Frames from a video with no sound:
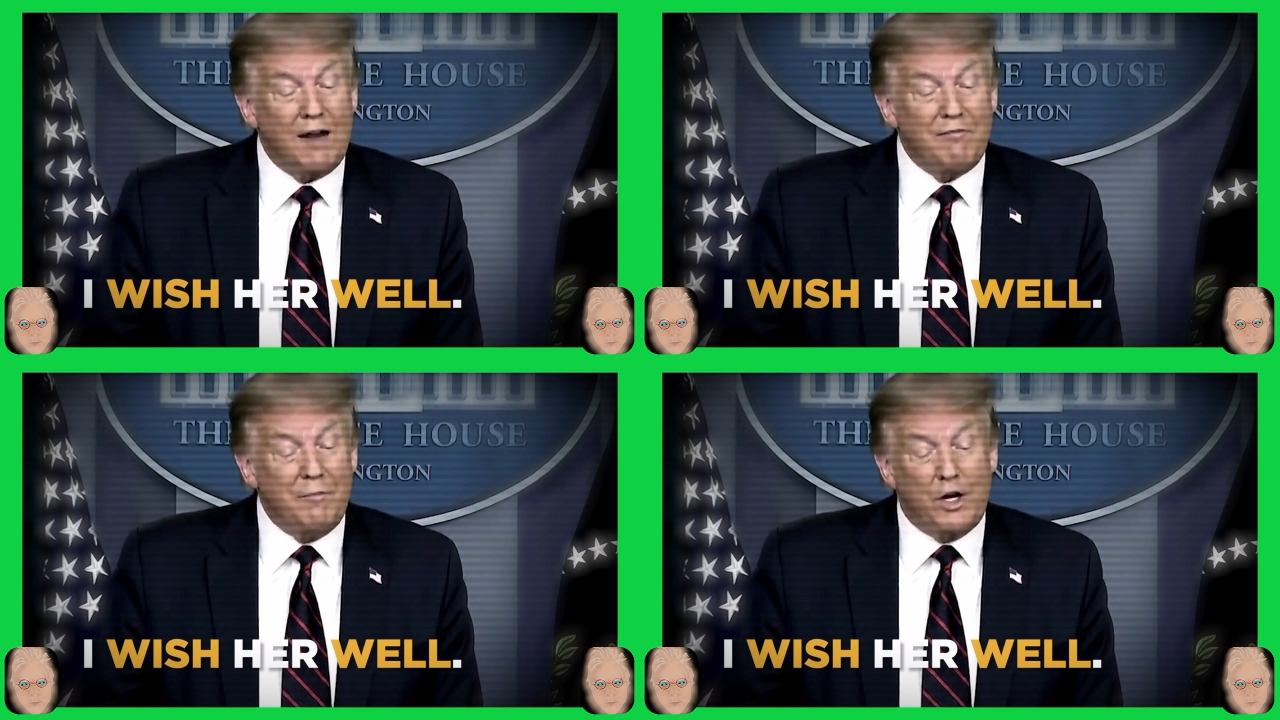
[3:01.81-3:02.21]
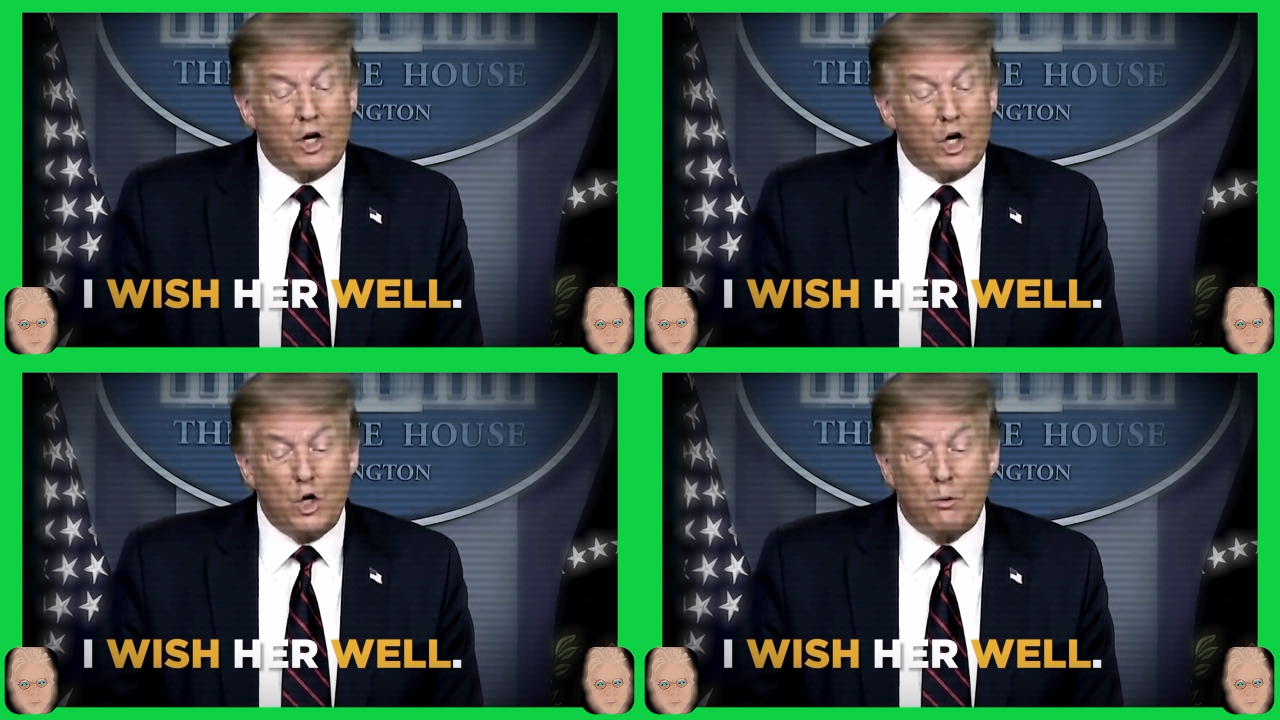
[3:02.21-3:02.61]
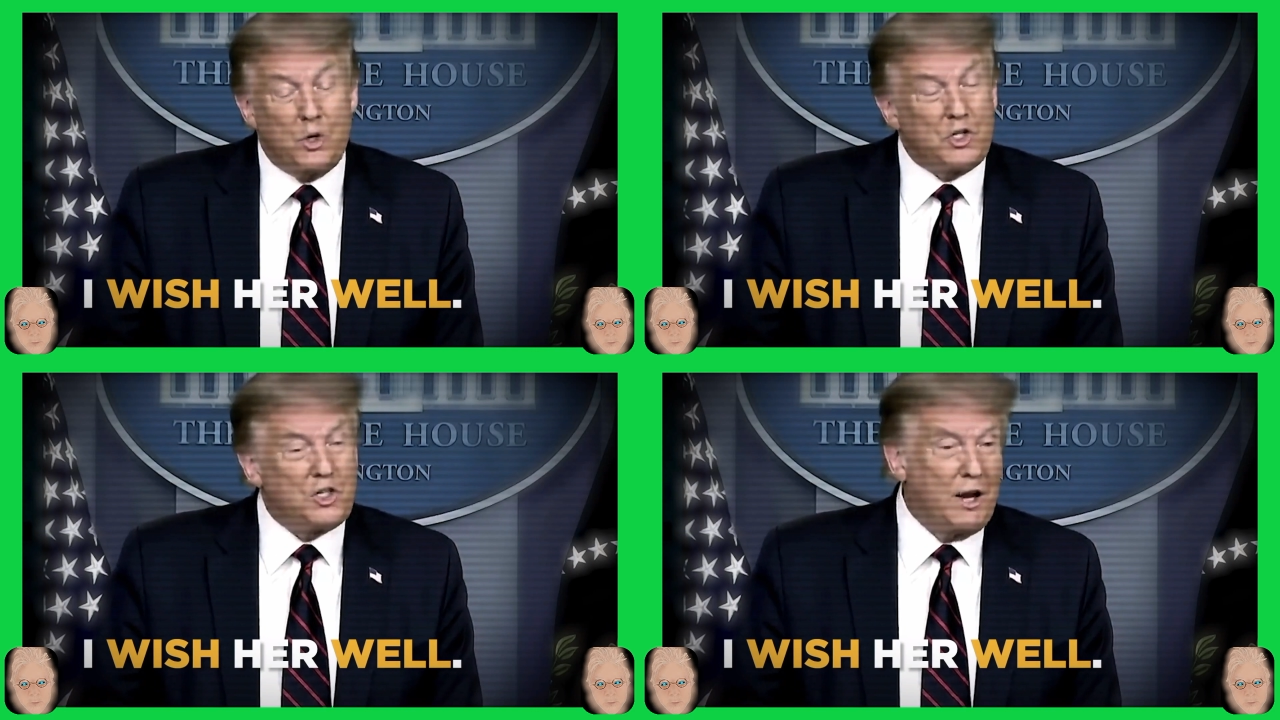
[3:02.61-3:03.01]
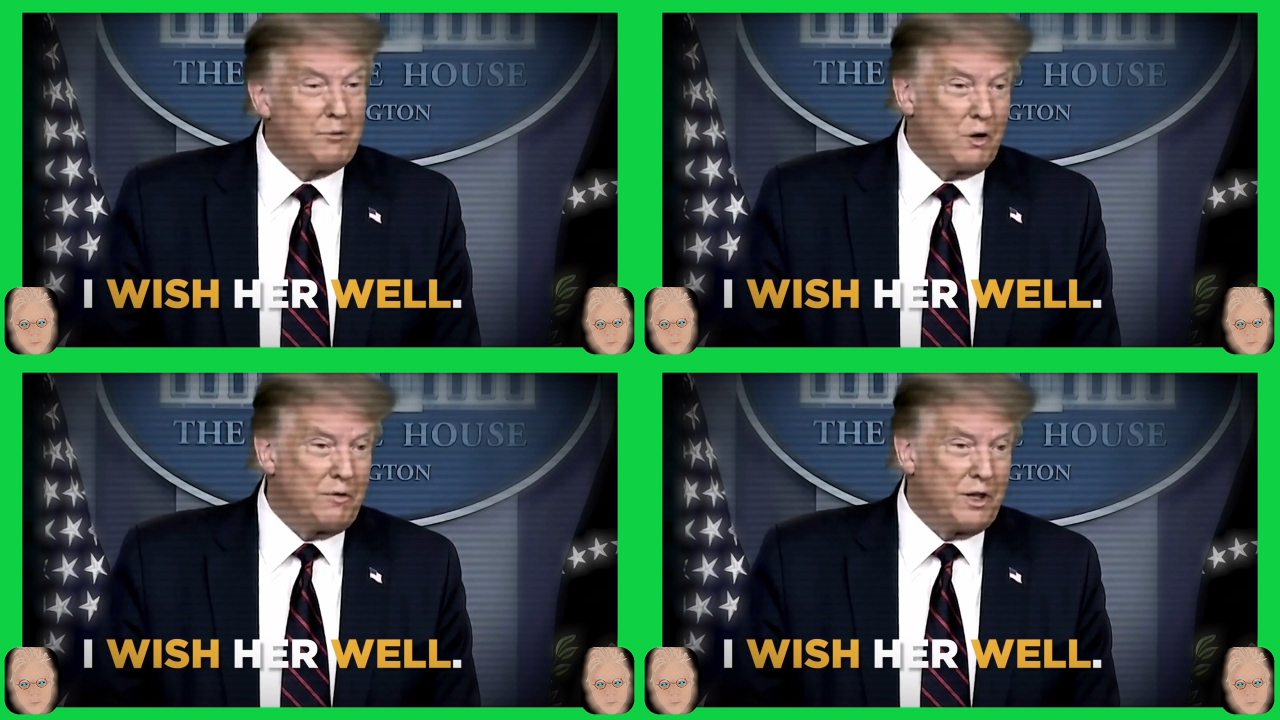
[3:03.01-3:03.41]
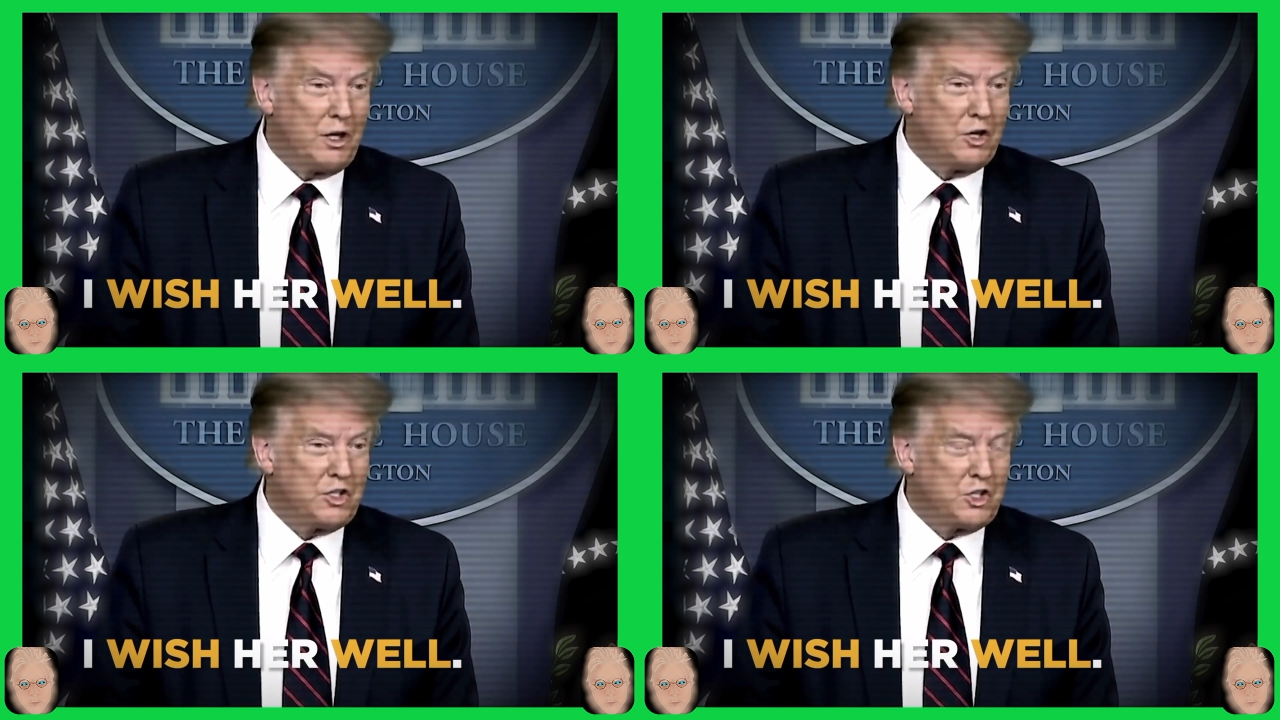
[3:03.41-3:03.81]
Speaker 1: It's why so many Americans
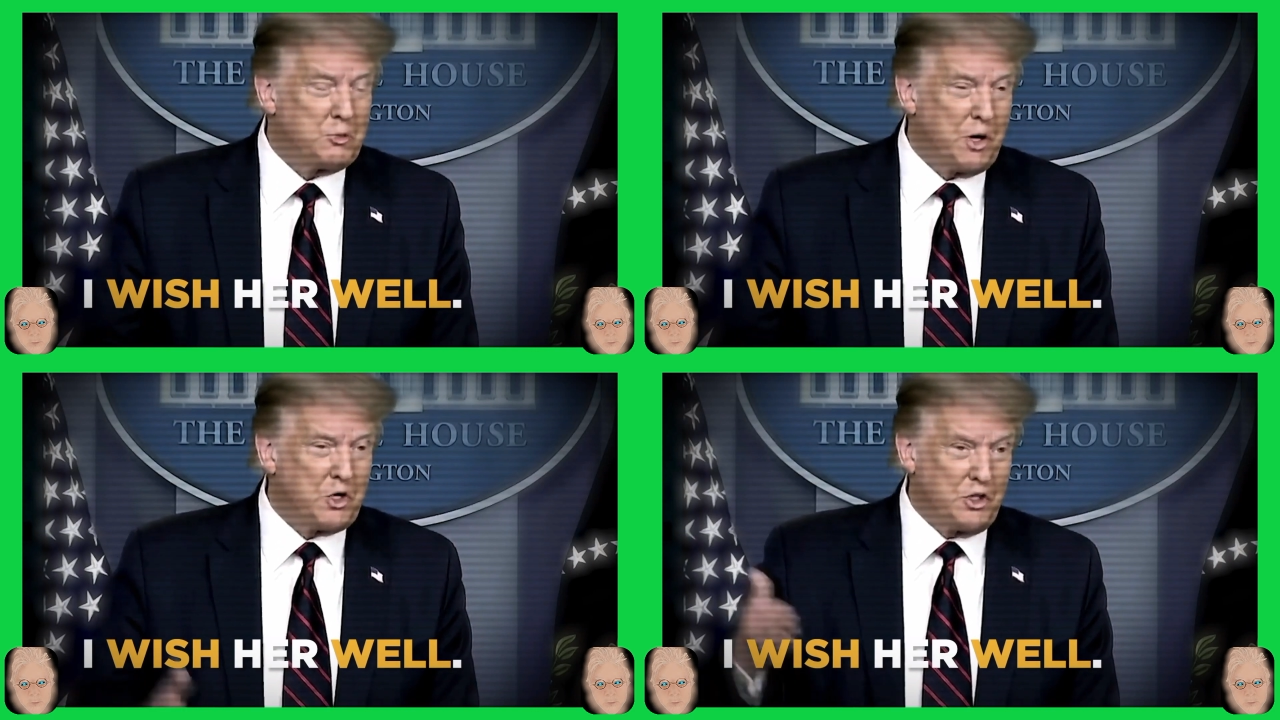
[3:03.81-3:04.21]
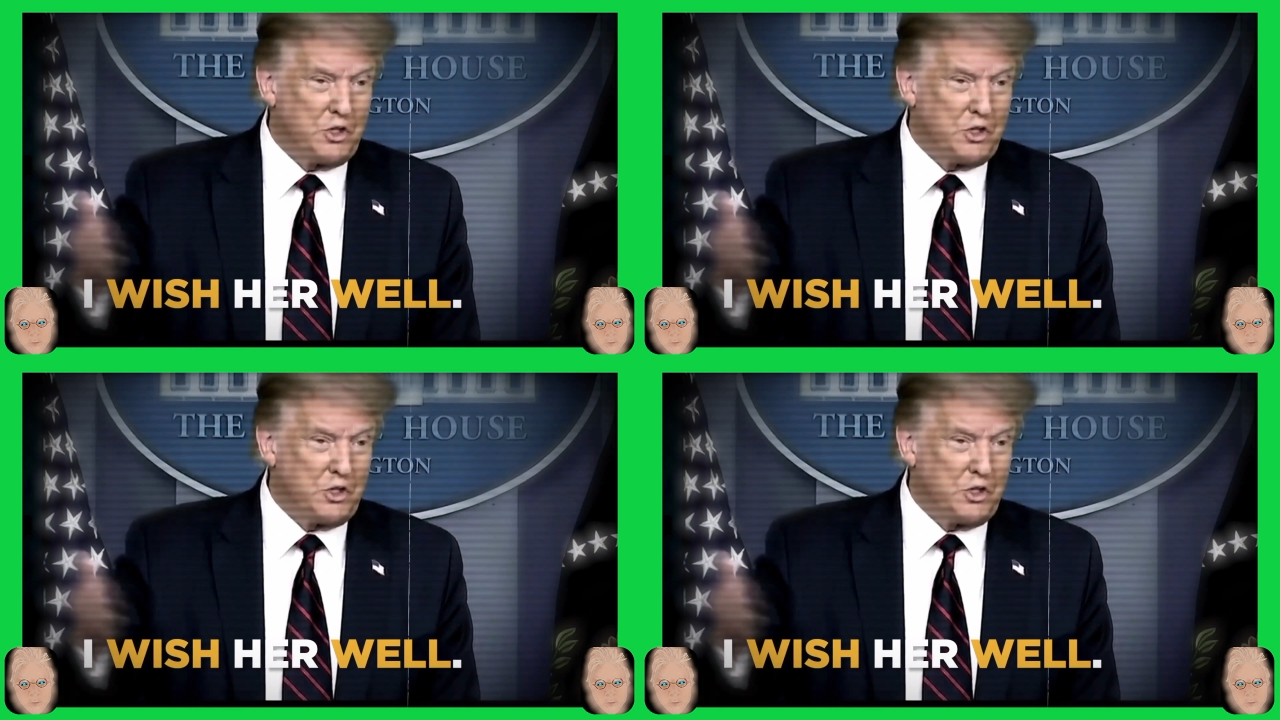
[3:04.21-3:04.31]
are wondering